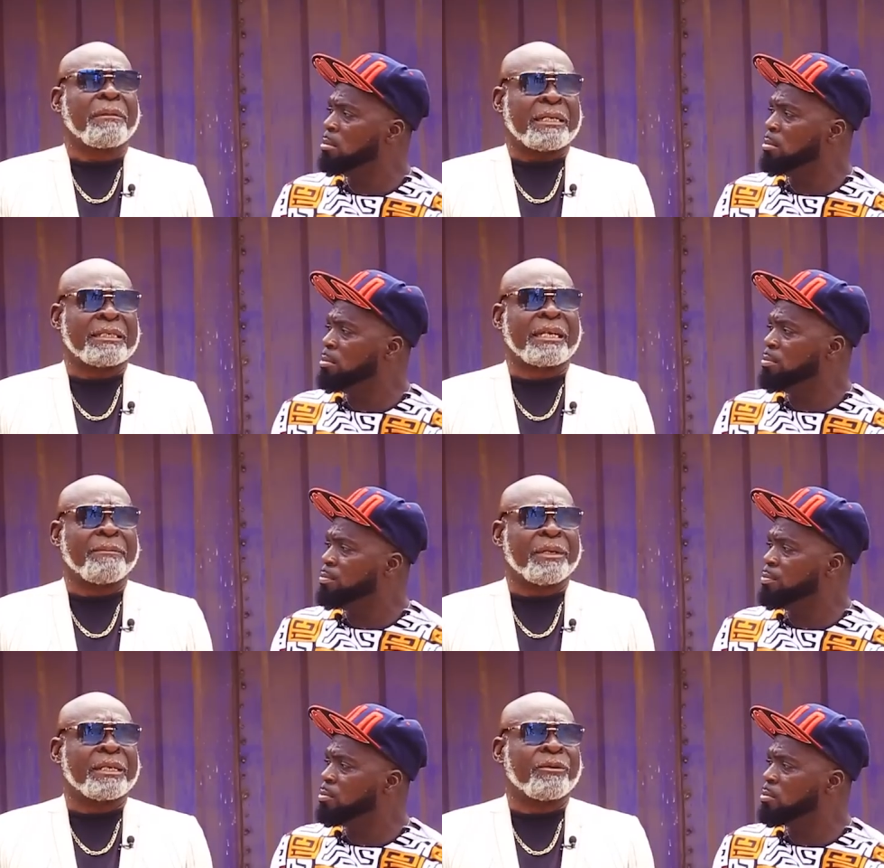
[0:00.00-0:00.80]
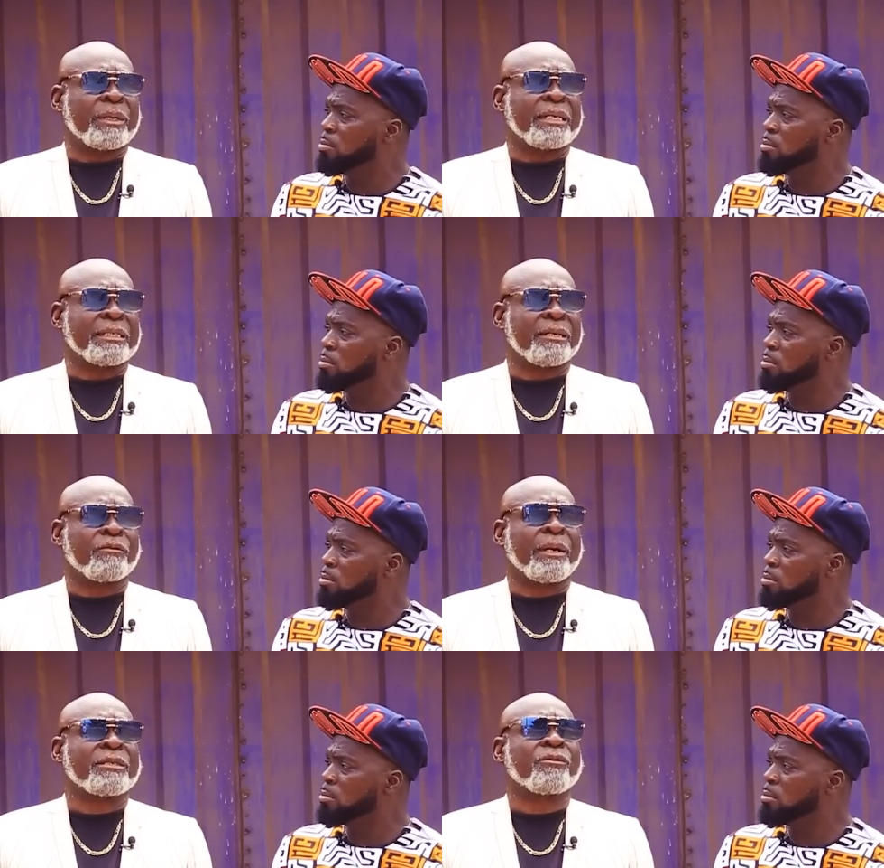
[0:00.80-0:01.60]
Speaker 1: By this time, you can say,
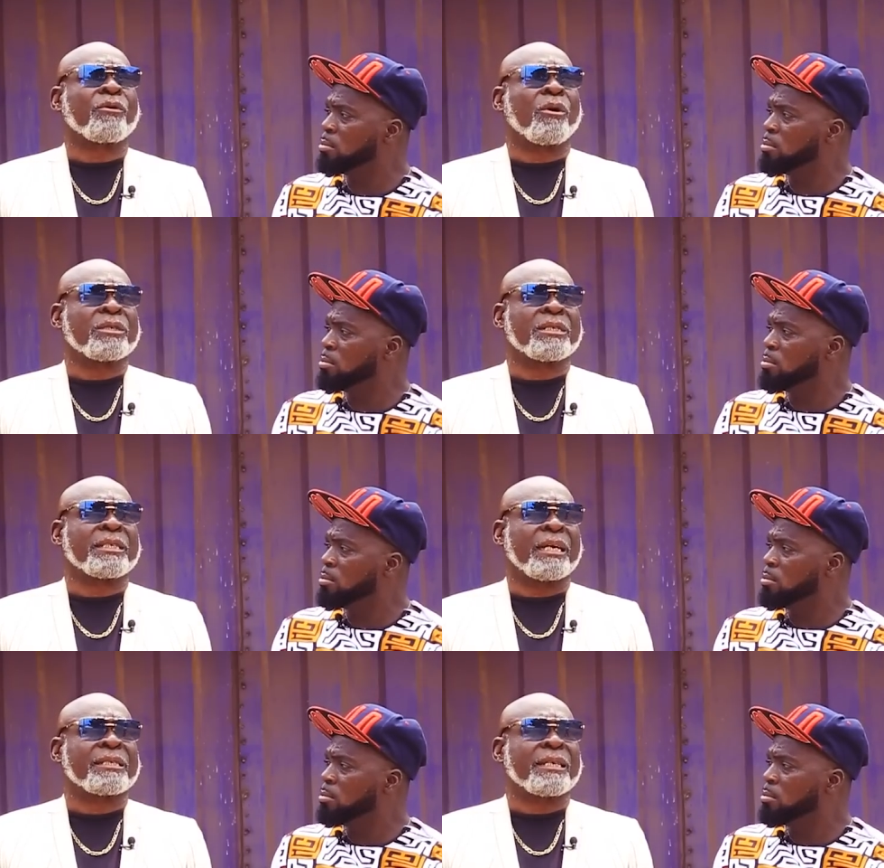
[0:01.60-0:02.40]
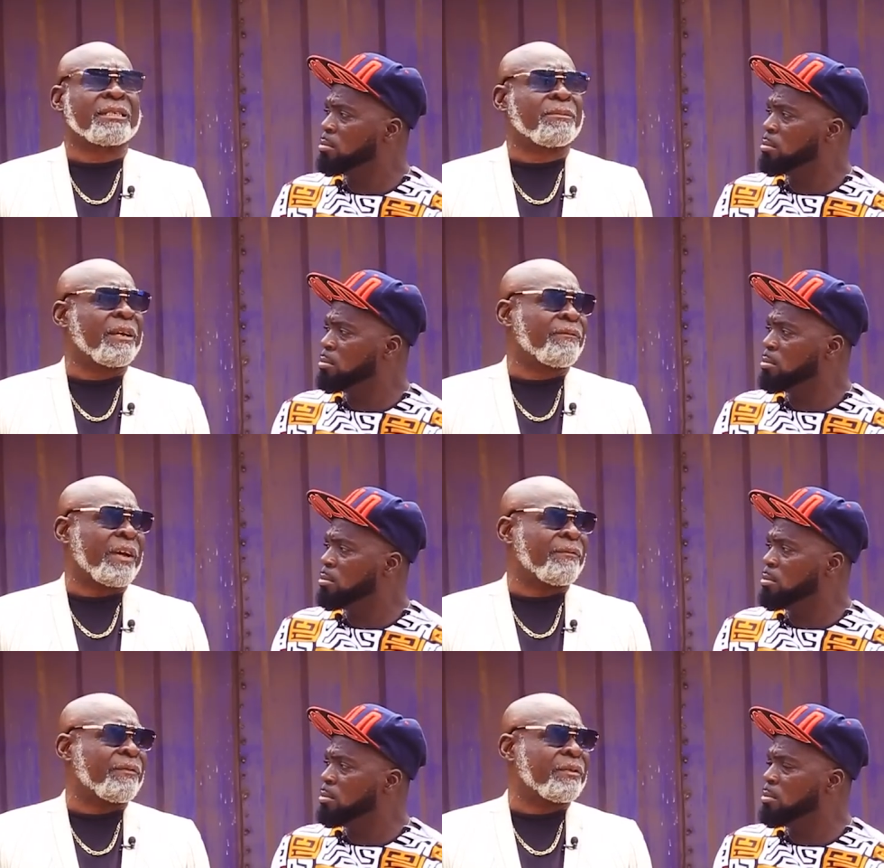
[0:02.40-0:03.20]
Kumazu calls is here, set where
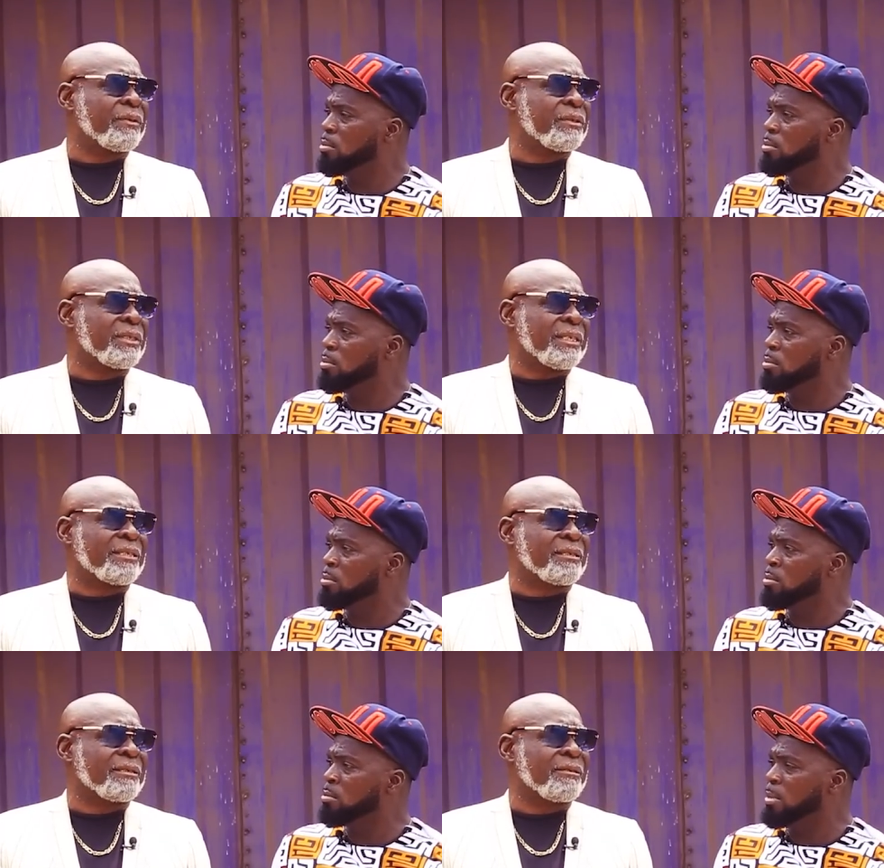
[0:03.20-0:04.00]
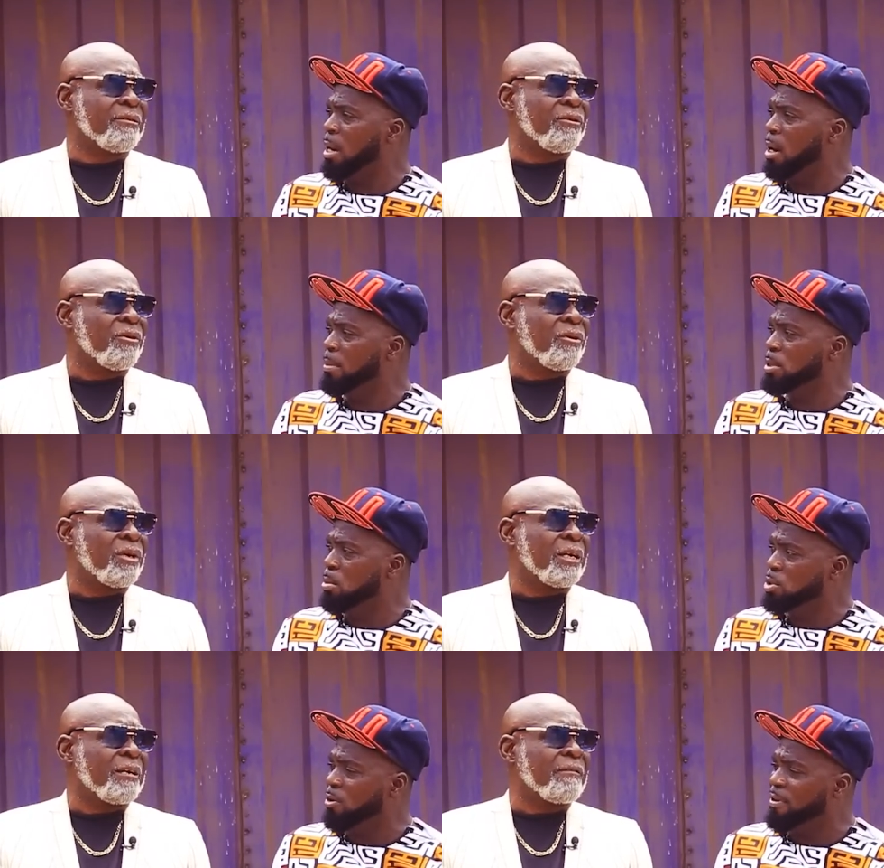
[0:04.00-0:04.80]
five,
Speaker 2: six. Mm, but almost
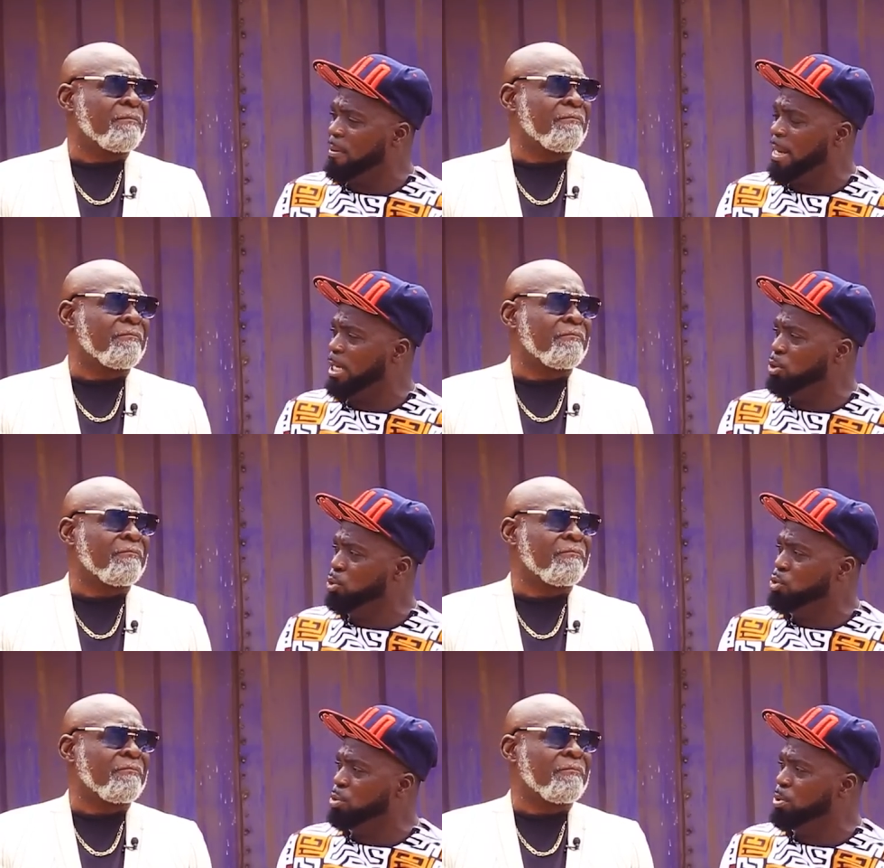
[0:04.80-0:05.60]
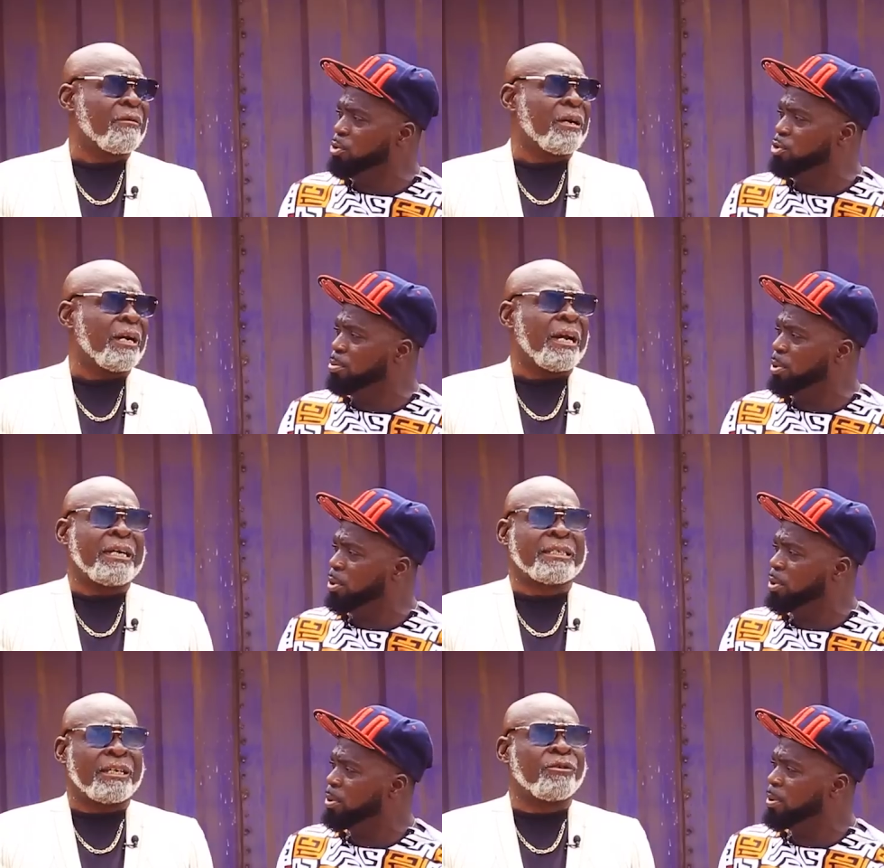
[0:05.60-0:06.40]
most of them are YouTube, YouTube.
Speaker 1: No?
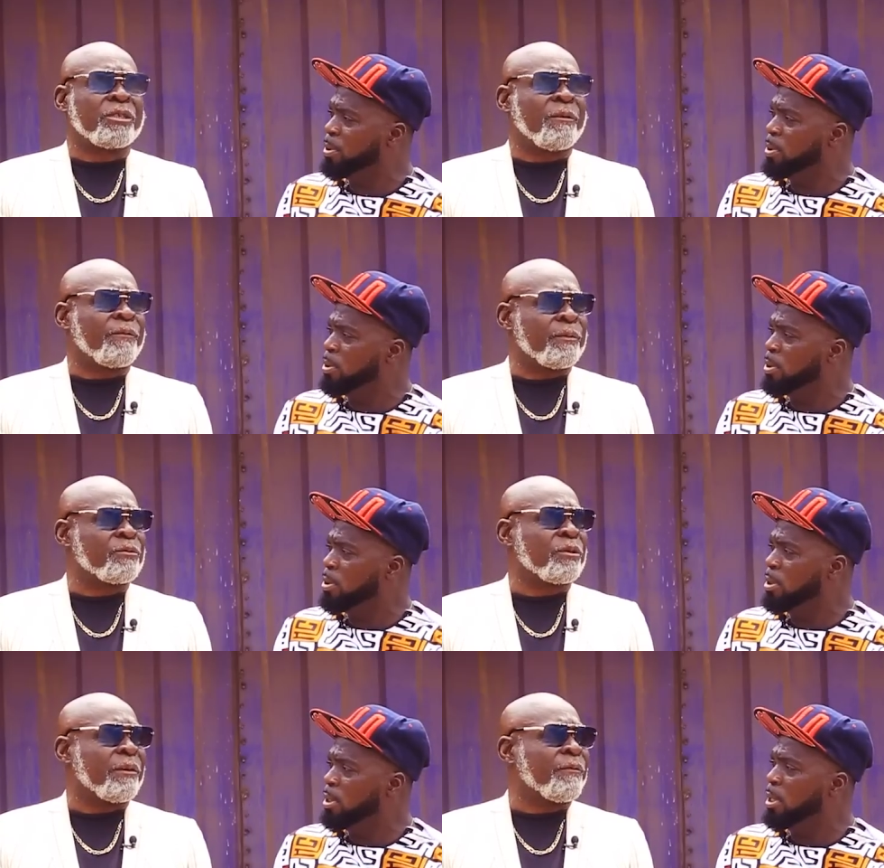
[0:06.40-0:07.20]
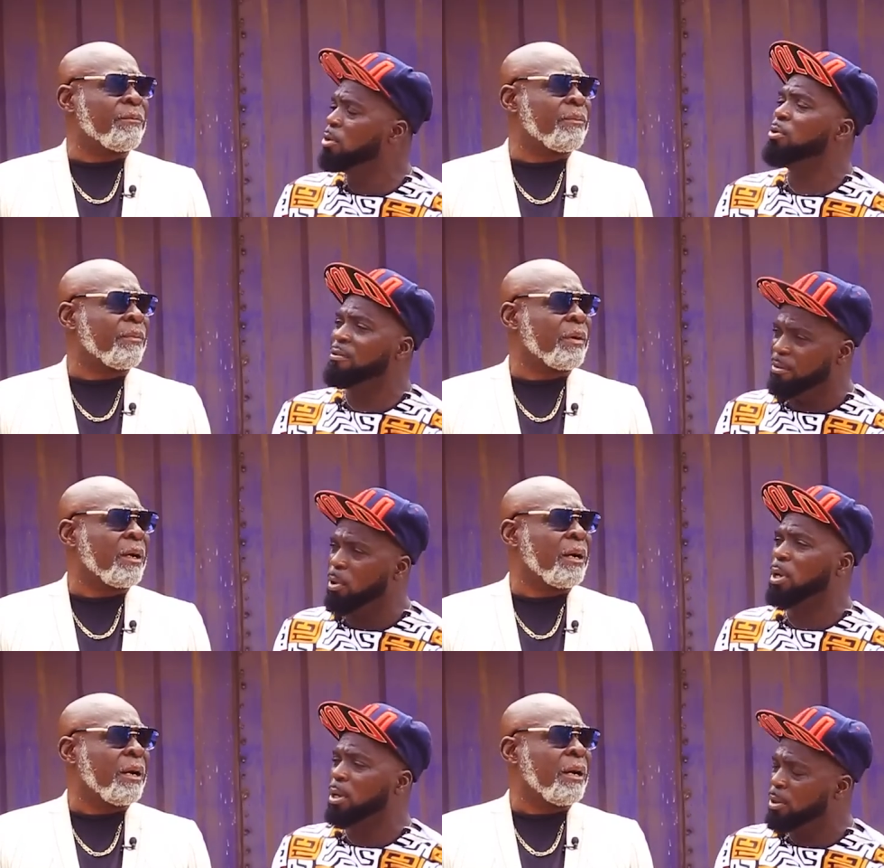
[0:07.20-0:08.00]
I say YouTube films, we have films. I
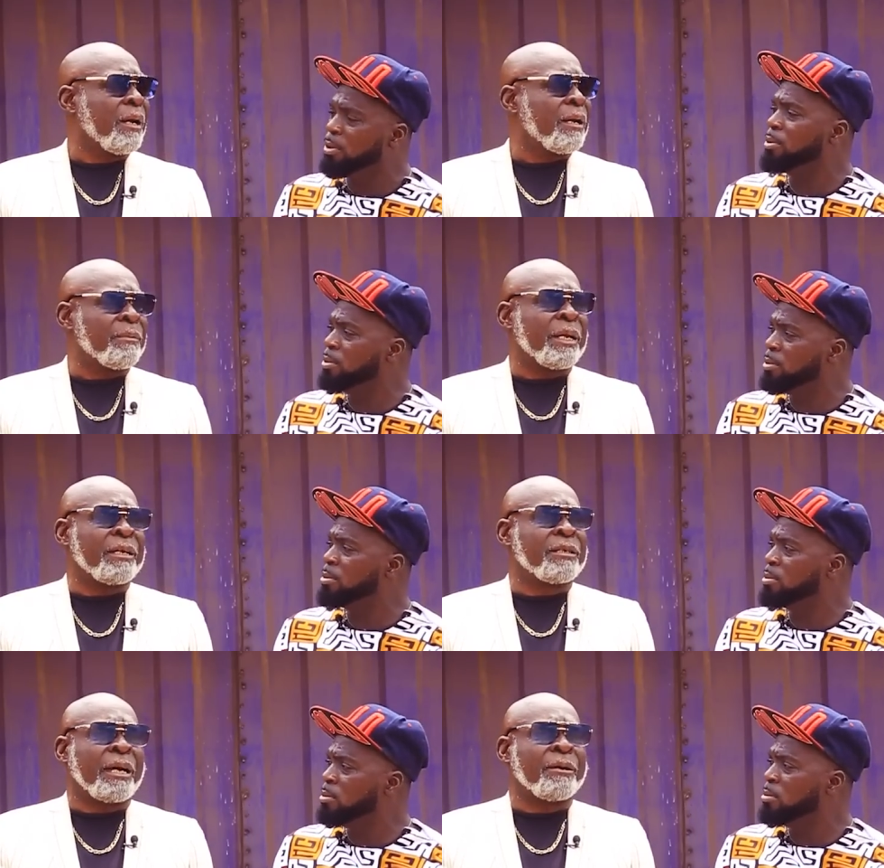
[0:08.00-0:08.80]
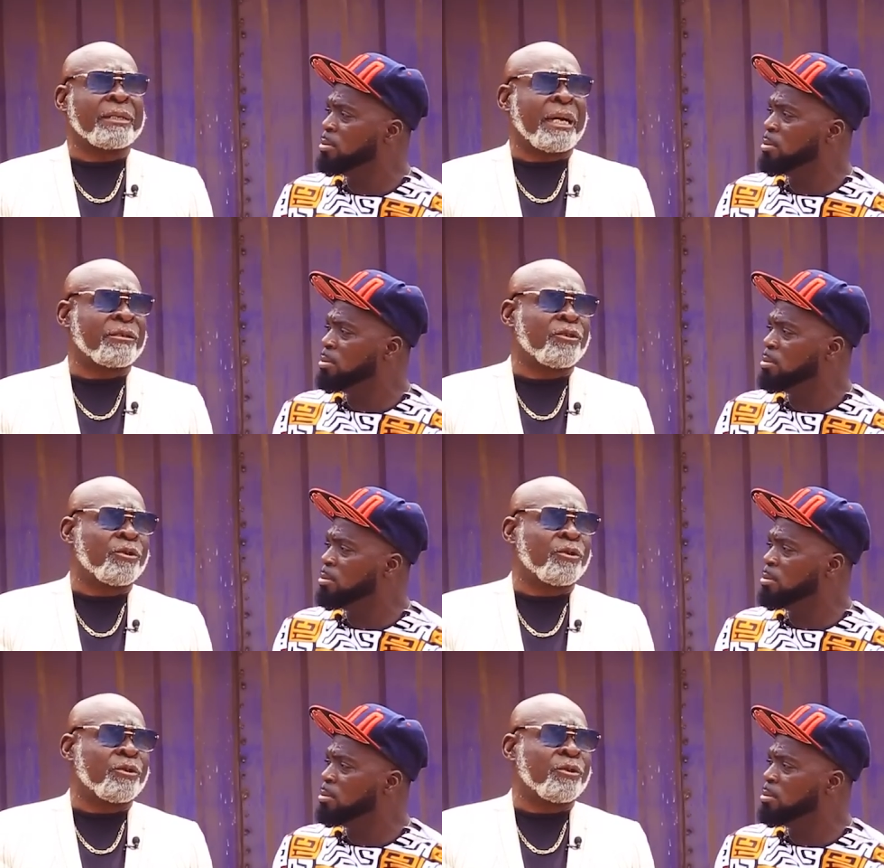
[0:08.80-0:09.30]
film, okay. I mean, that, that